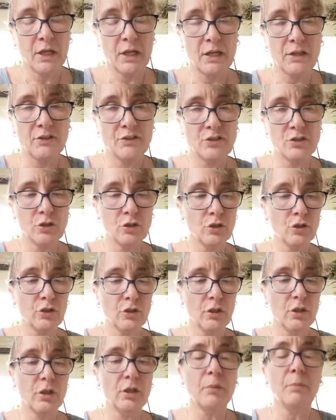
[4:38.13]
It's not
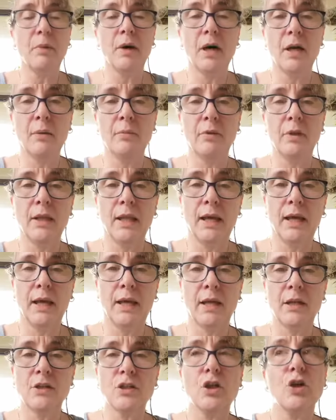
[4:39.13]
the Bible
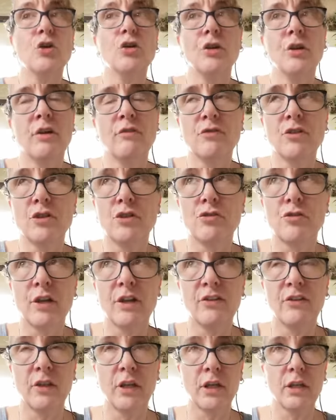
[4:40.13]
and, oh, you have to
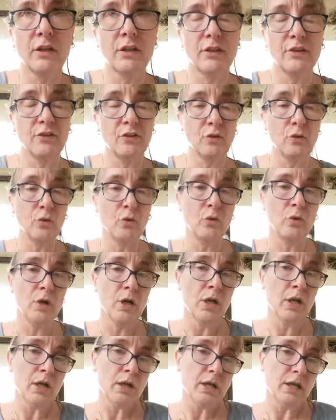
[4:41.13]
dress like this, or
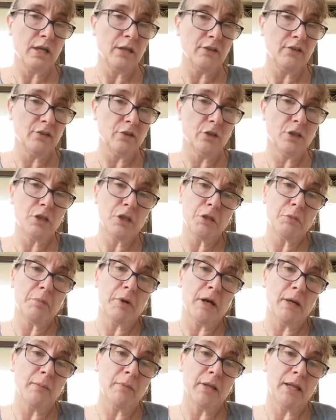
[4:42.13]
it's not the
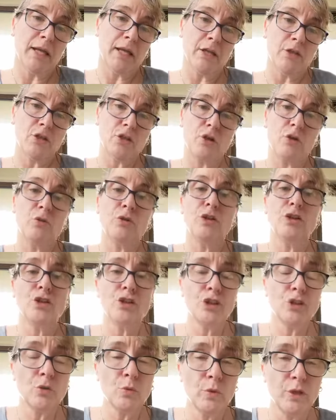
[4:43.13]
Bible and, oh, you
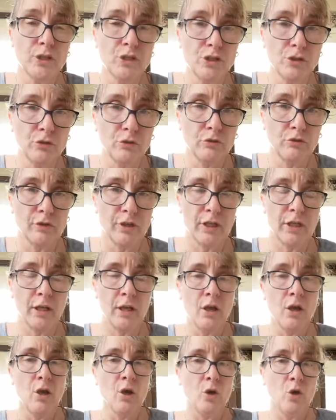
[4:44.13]
shouldn't wear jewelry,
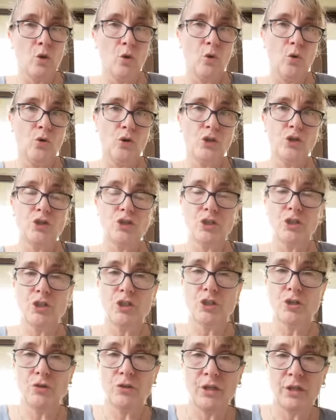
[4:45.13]
or you
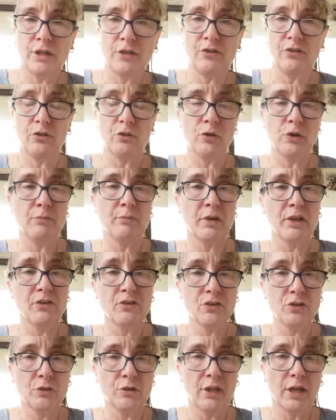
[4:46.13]
shouldn't do this, or you
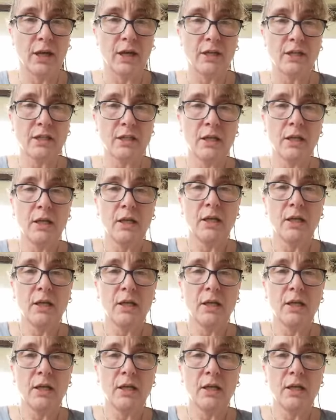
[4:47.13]
must do that.